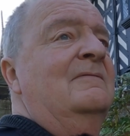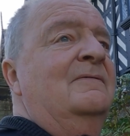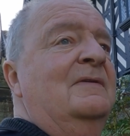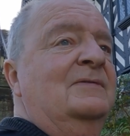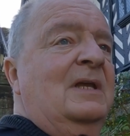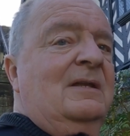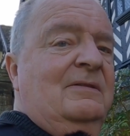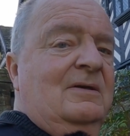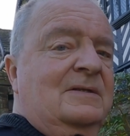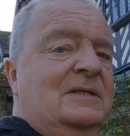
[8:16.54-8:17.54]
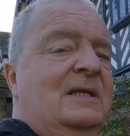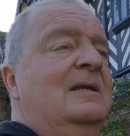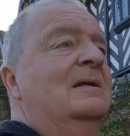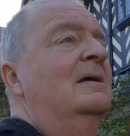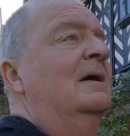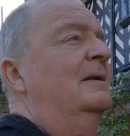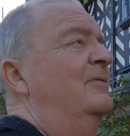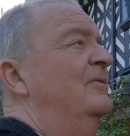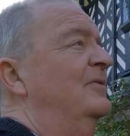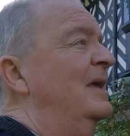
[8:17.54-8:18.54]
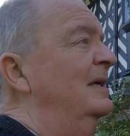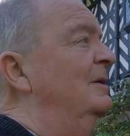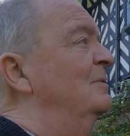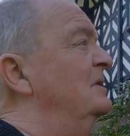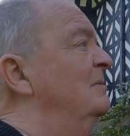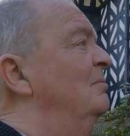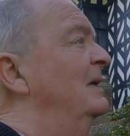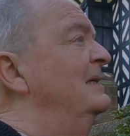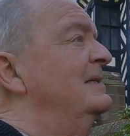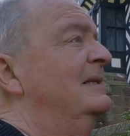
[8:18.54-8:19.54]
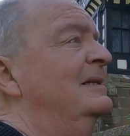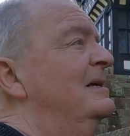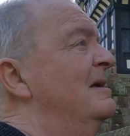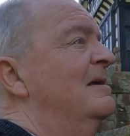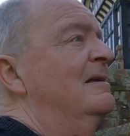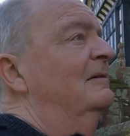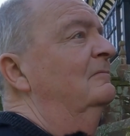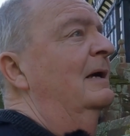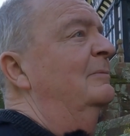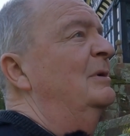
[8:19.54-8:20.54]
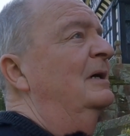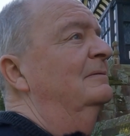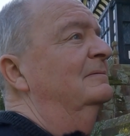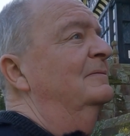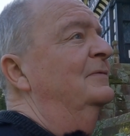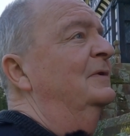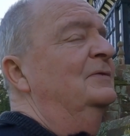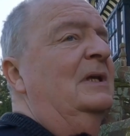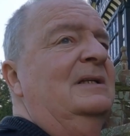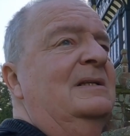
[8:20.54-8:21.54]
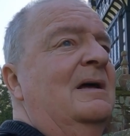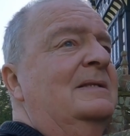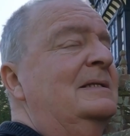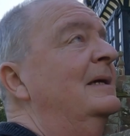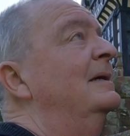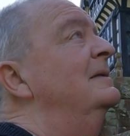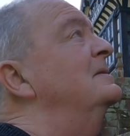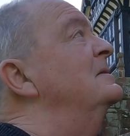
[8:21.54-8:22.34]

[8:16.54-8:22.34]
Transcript: in 1530, and I think it was completed round about 1598,